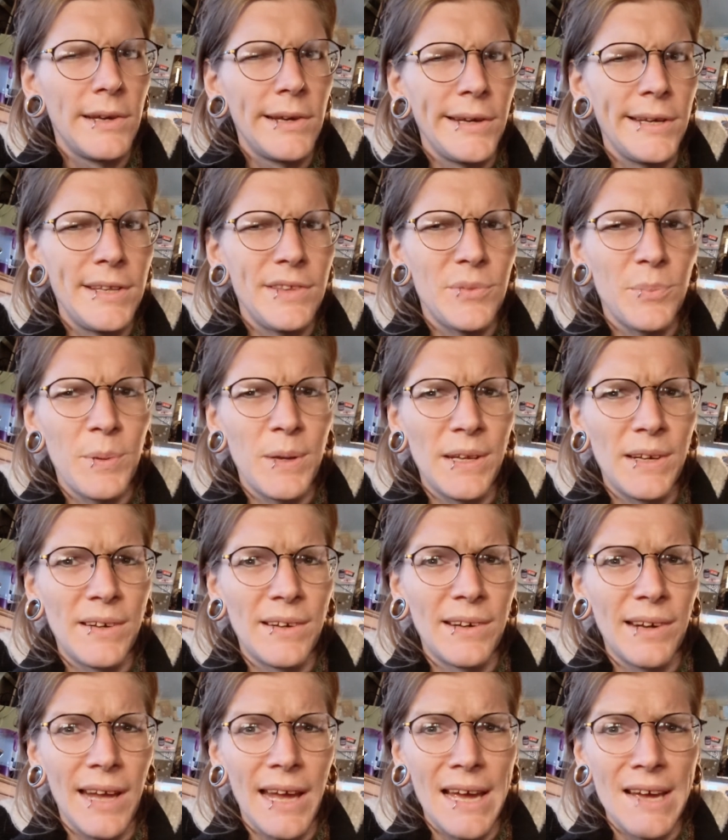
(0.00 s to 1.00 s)
it's
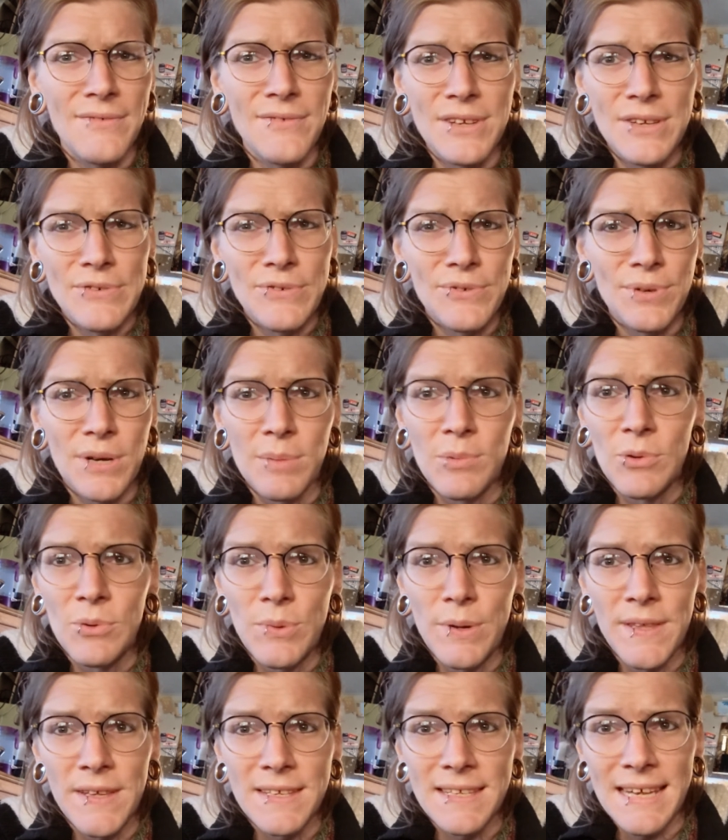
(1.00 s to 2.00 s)
been having trouble
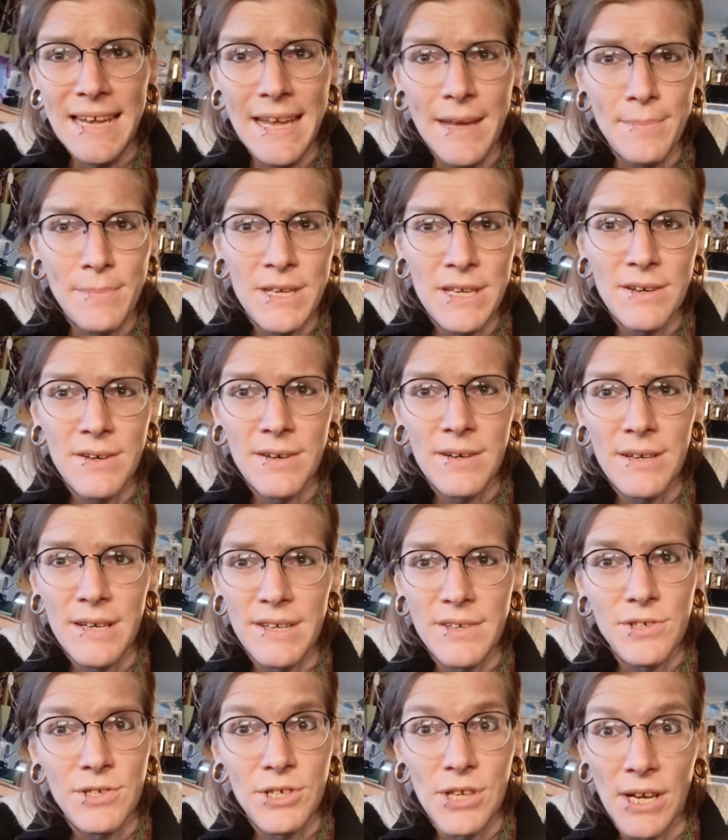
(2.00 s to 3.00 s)
with its ammeter,
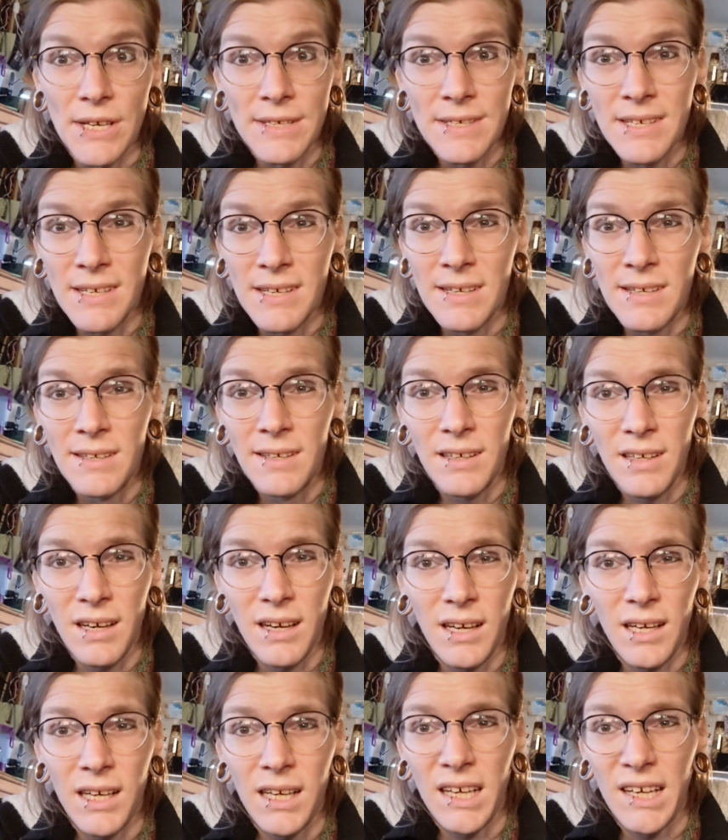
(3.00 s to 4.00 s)
its shunt.
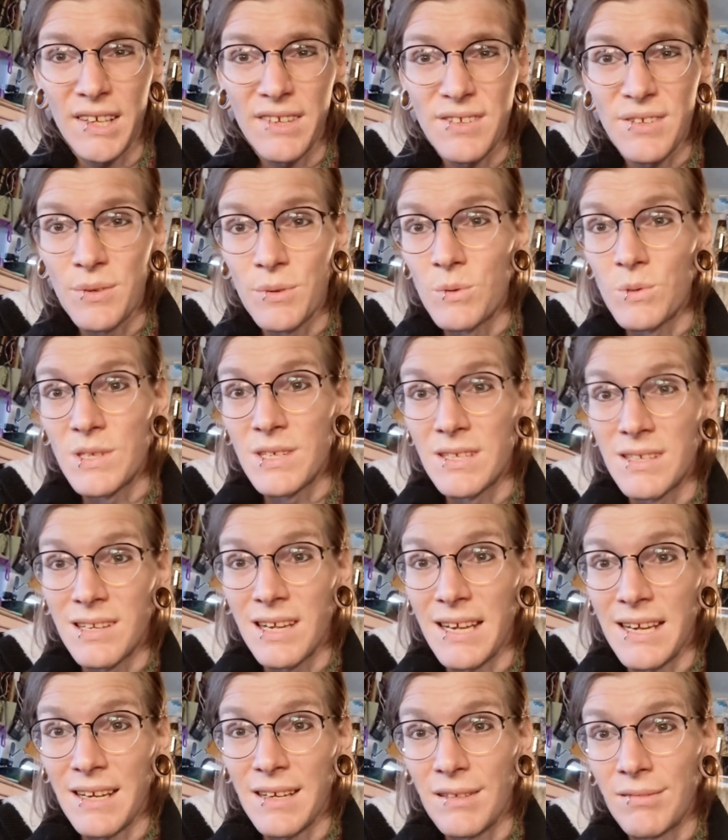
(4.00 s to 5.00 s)
So it wasn't
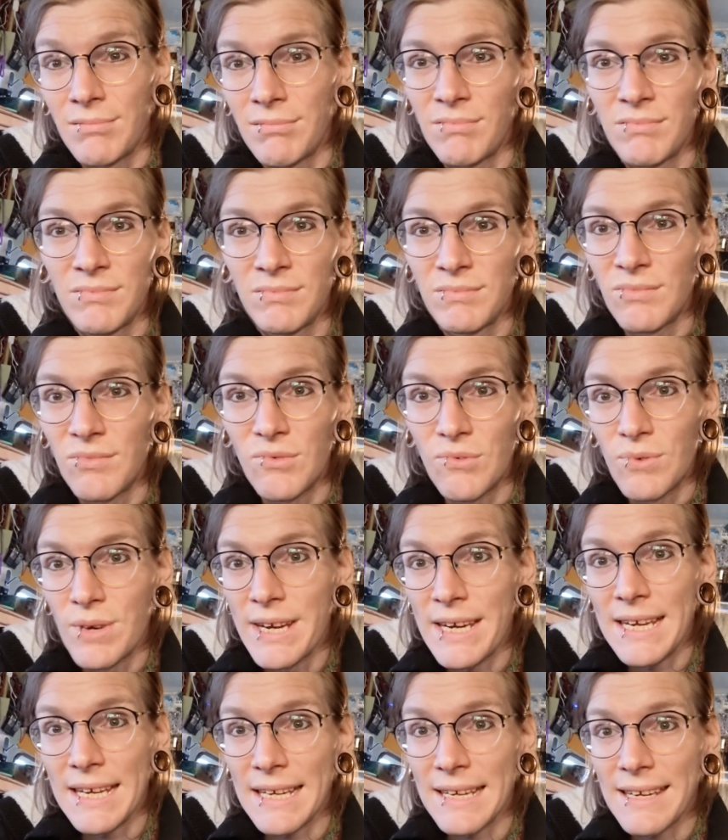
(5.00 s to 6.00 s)
like
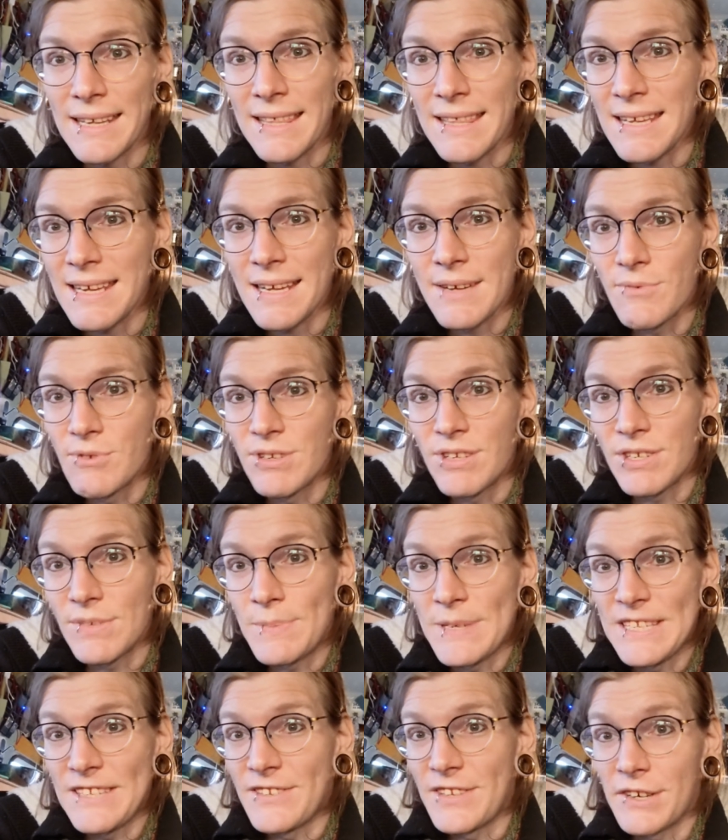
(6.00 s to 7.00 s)
reading anything, it would just
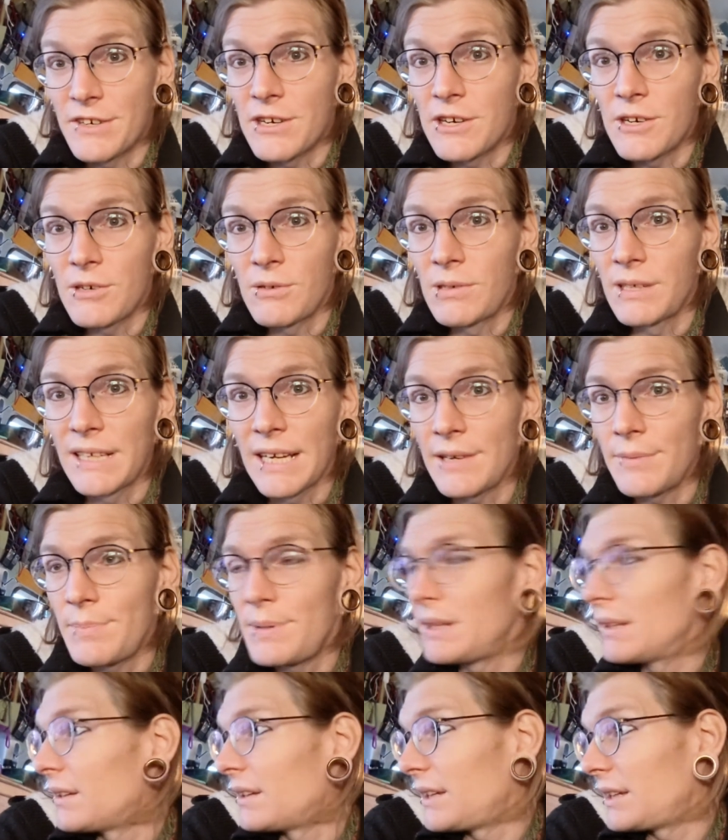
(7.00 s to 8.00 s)
be 0, and I'd
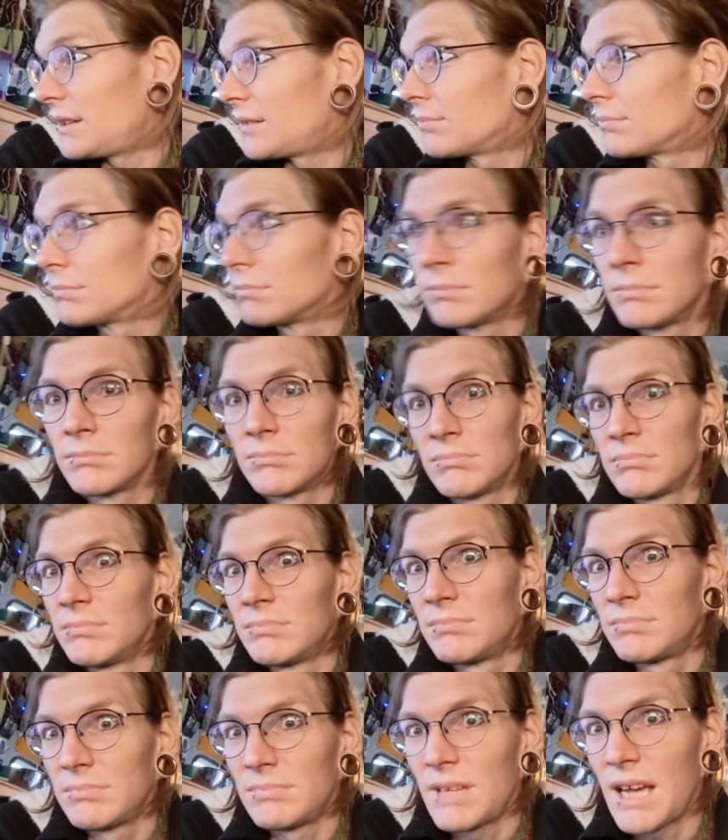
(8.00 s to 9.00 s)
be like
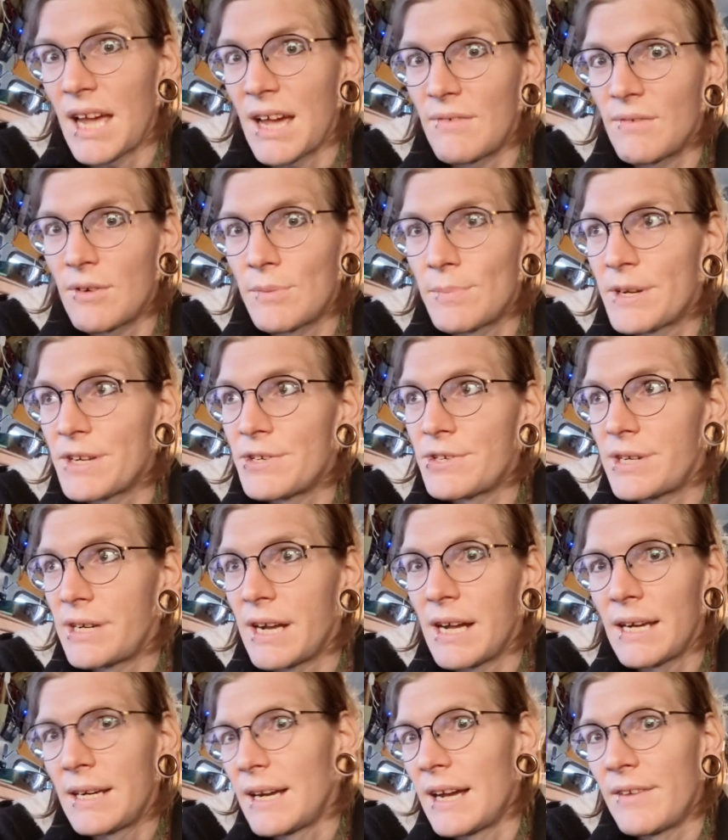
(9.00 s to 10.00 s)
have all my shit
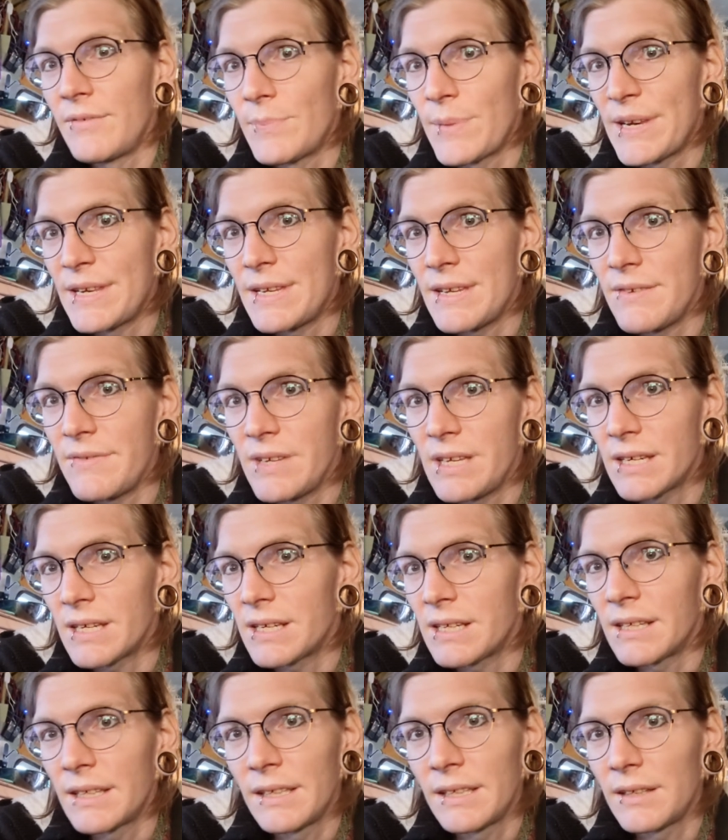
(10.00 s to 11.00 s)
on, have my TV
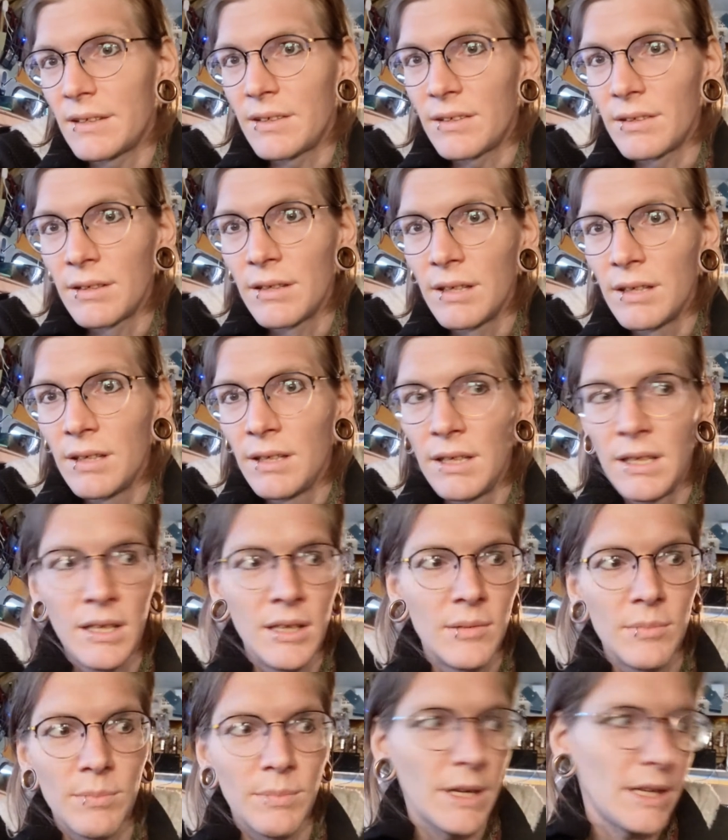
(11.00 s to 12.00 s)
on, and
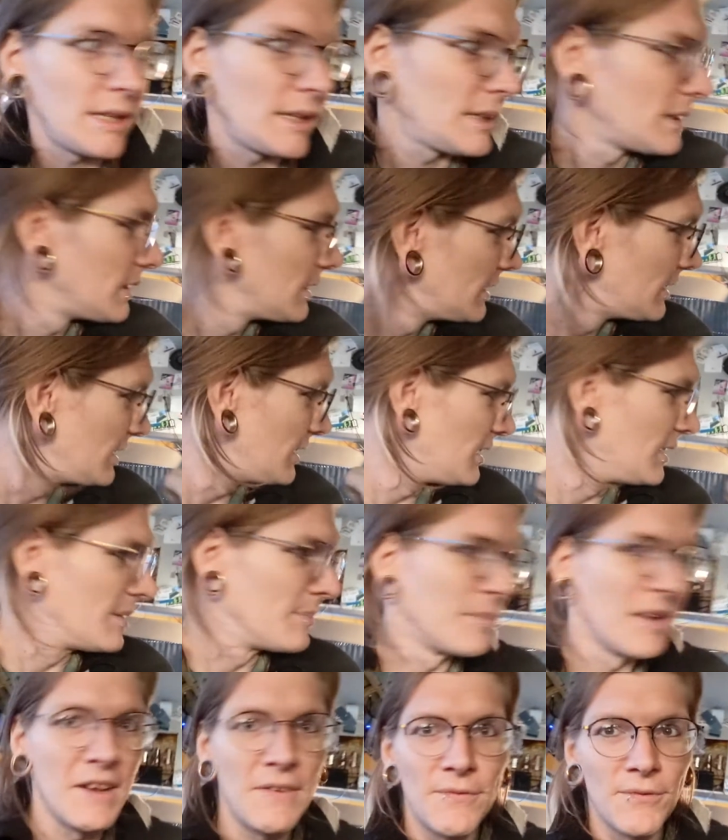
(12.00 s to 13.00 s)
my
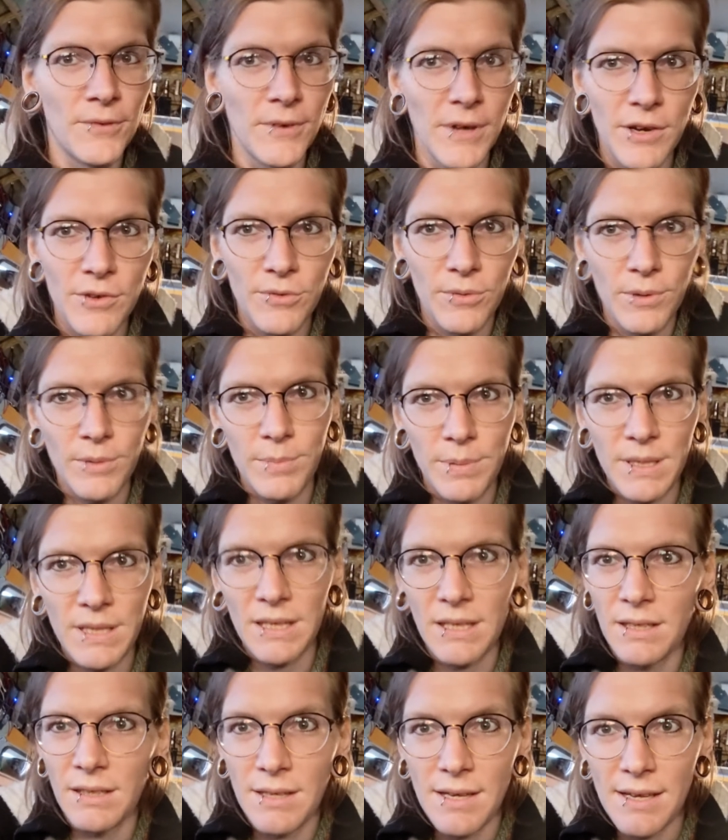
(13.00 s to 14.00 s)
fridge would
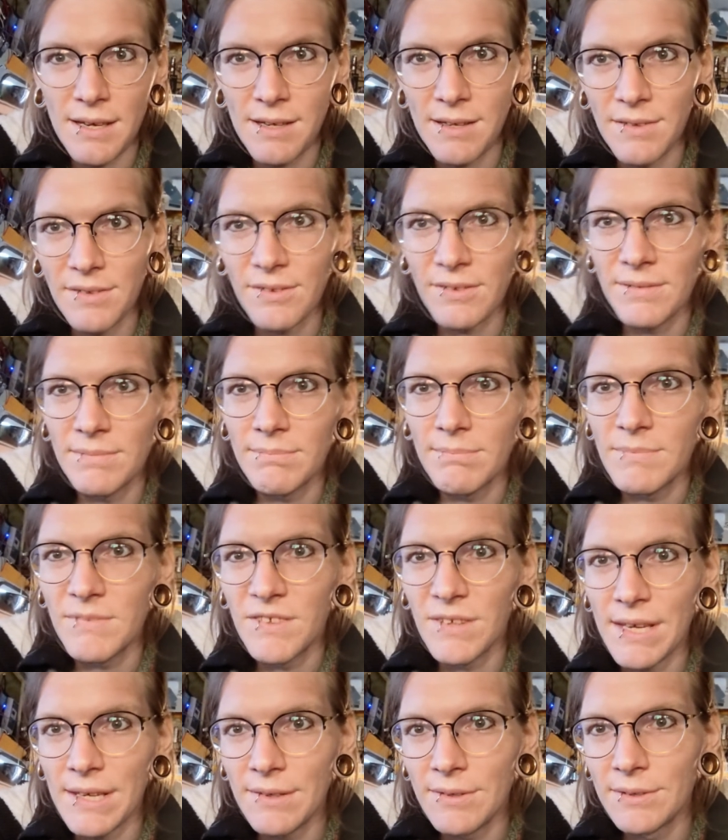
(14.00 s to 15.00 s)
be in its
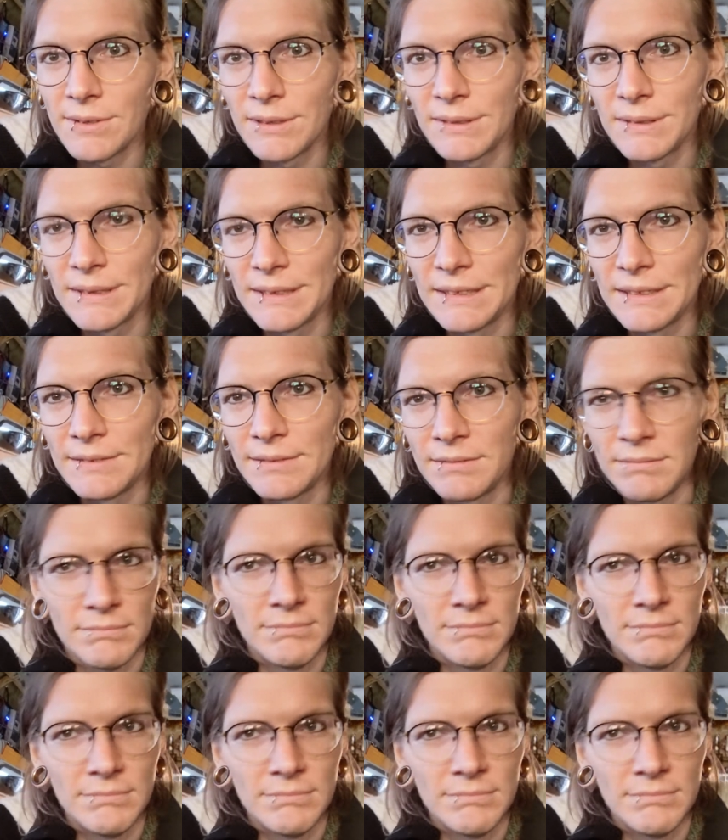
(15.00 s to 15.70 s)
cycle, and